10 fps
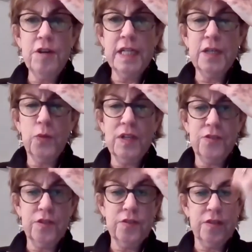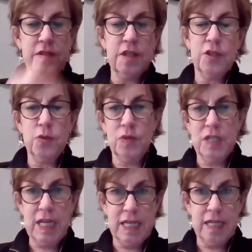there aren't any questions in the Q
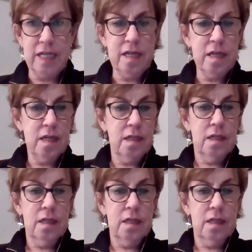and A.